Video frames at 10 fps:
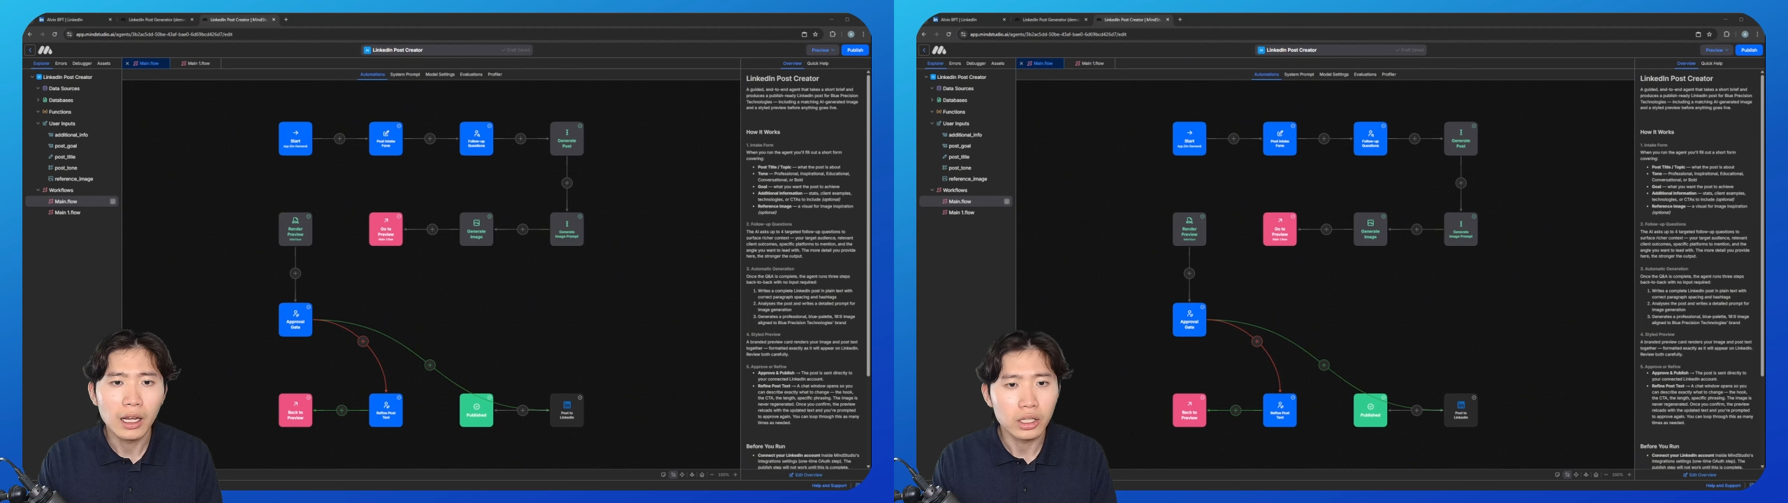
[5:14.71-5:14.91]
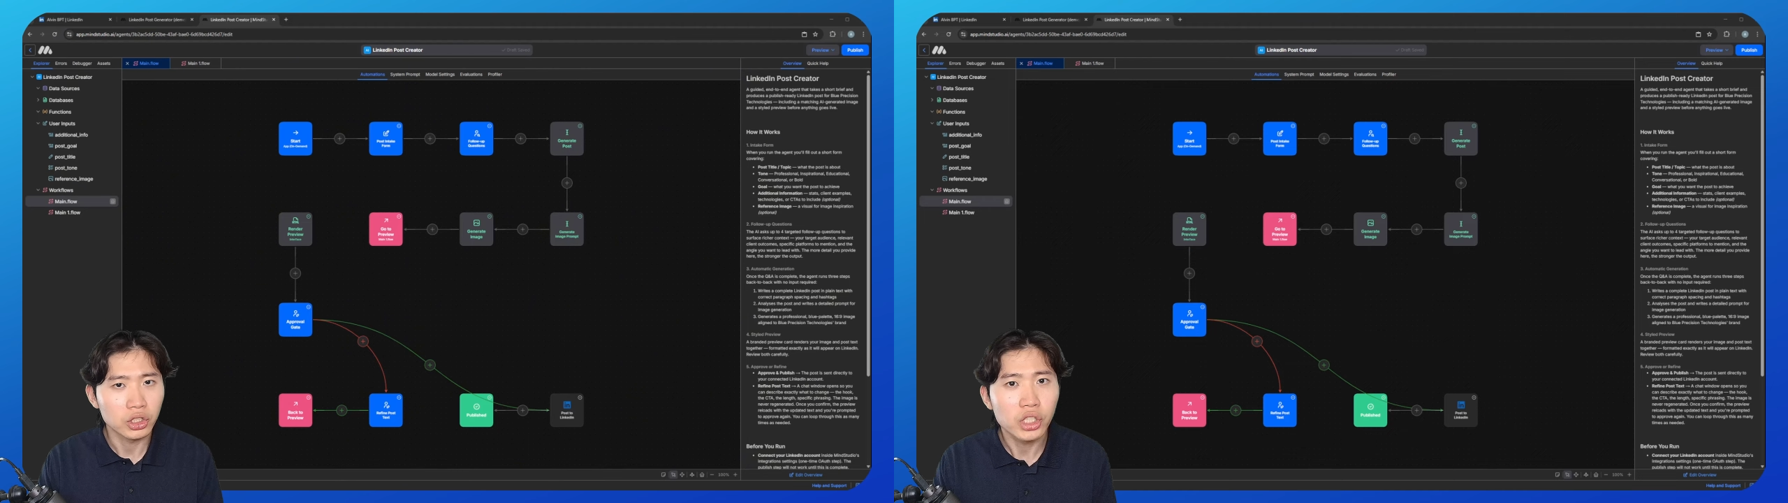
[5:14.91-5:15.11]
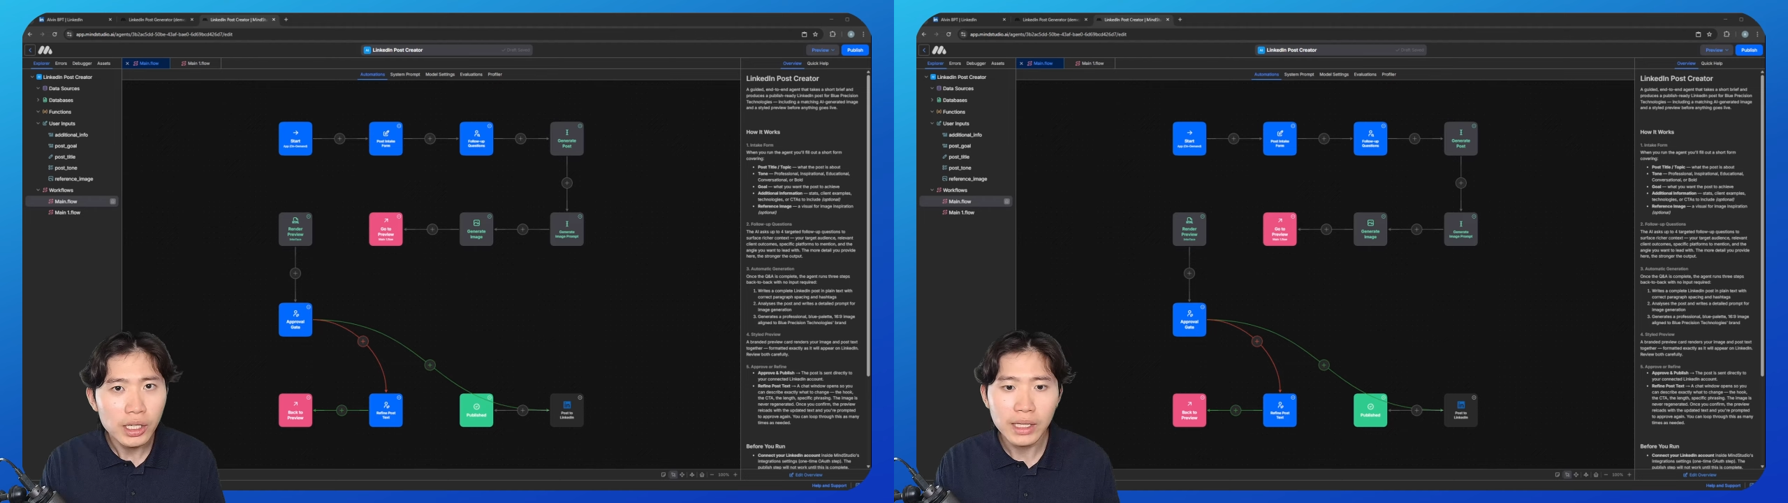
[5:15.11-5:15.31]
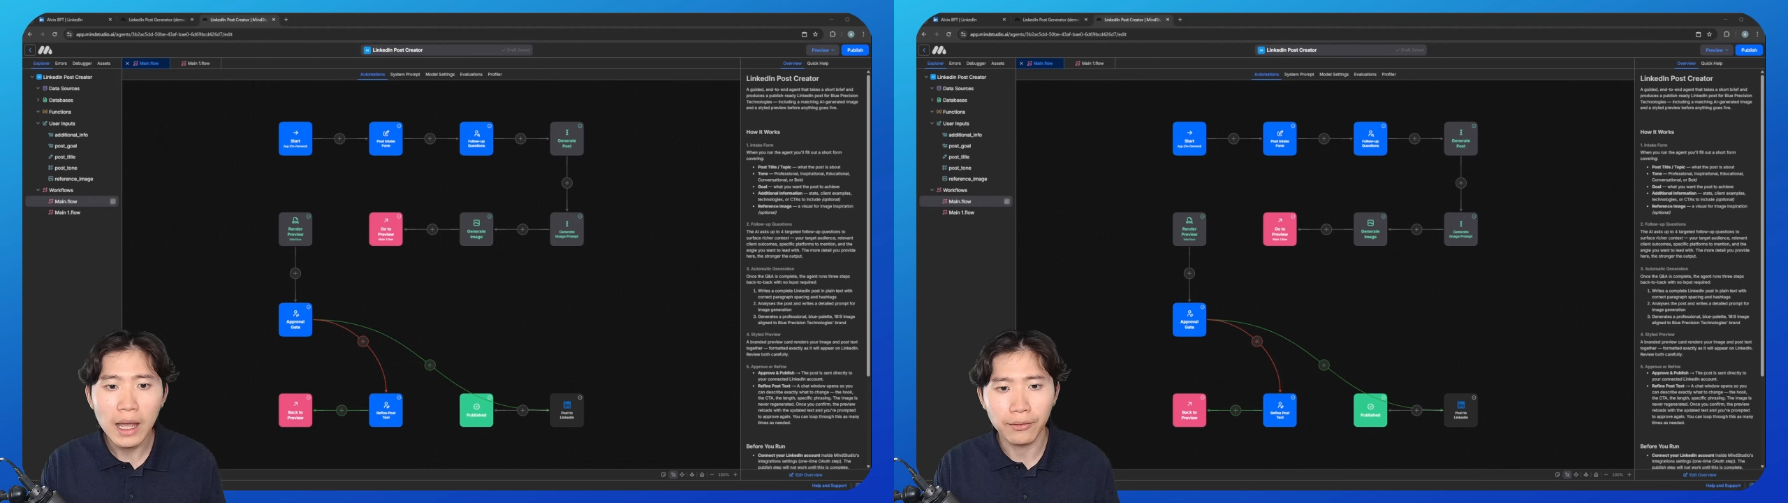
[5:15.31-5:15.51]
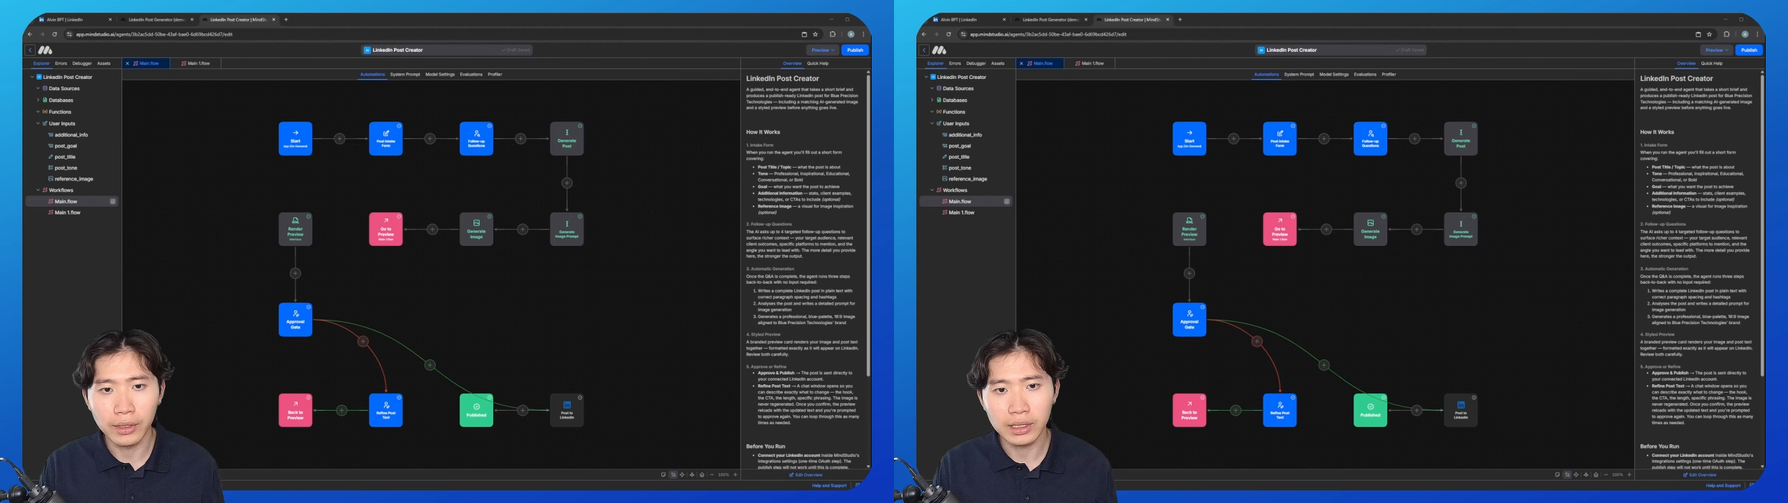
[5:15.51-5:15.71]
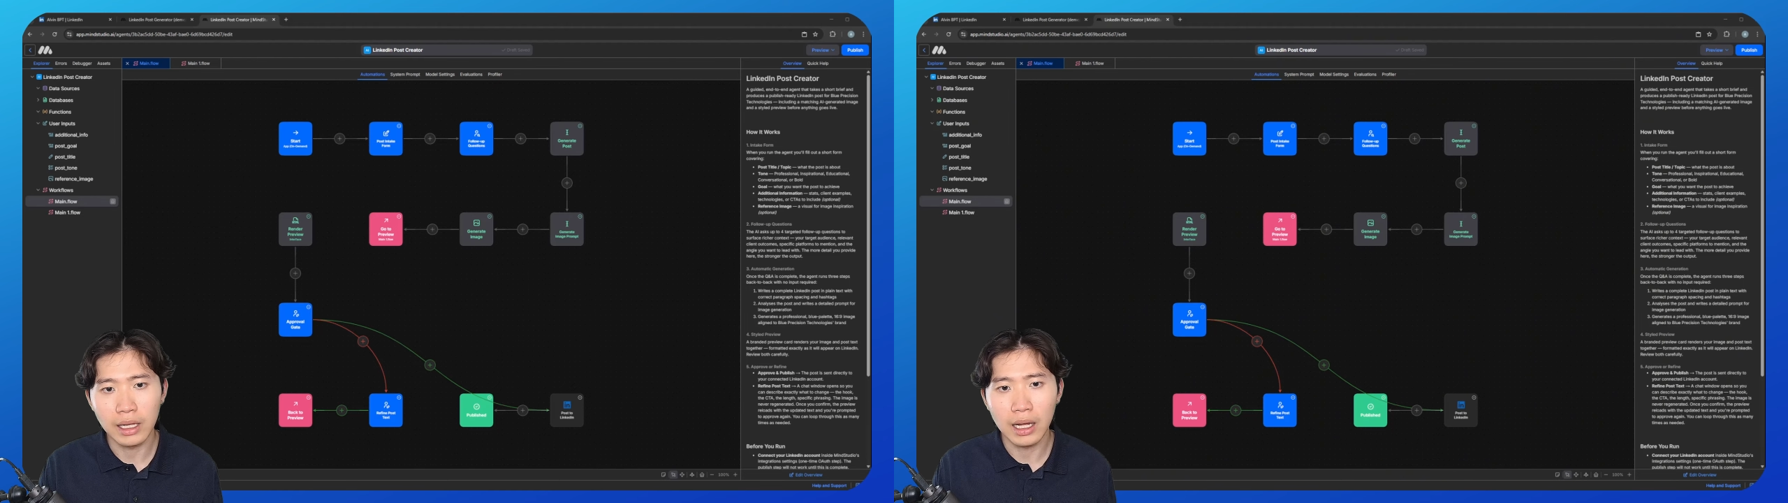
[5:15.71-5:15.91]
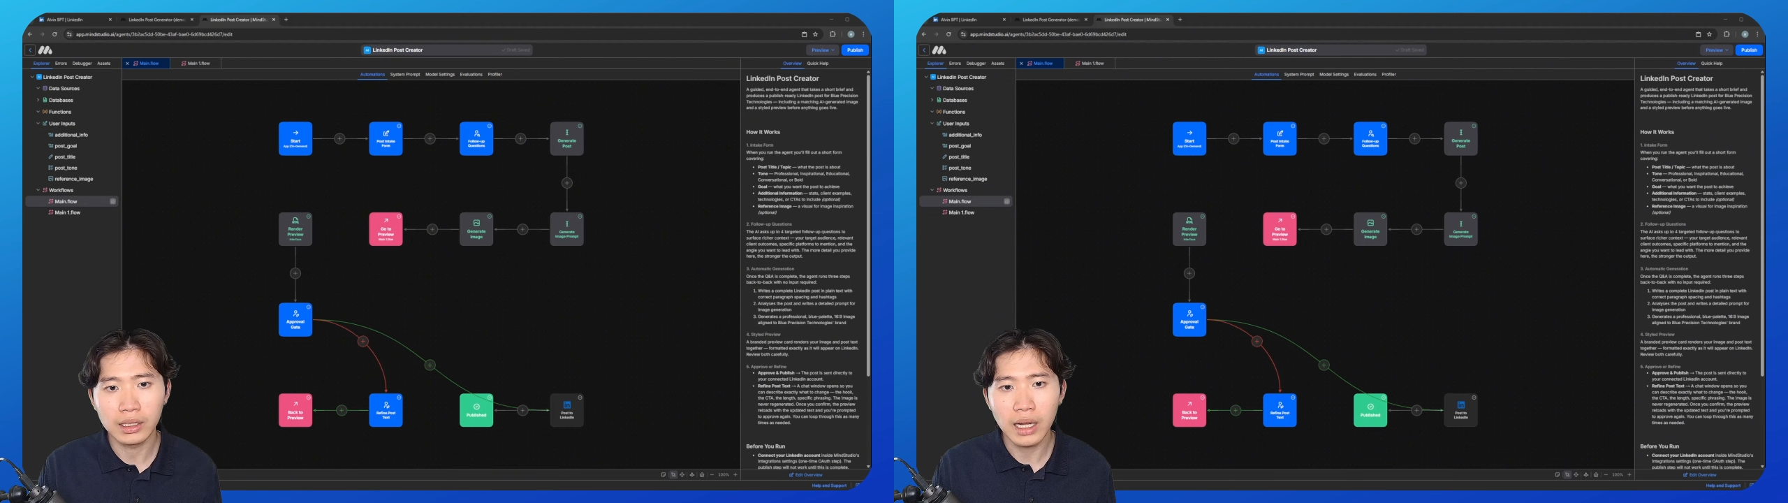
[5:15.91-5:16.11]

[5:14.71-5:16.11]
just at first glance,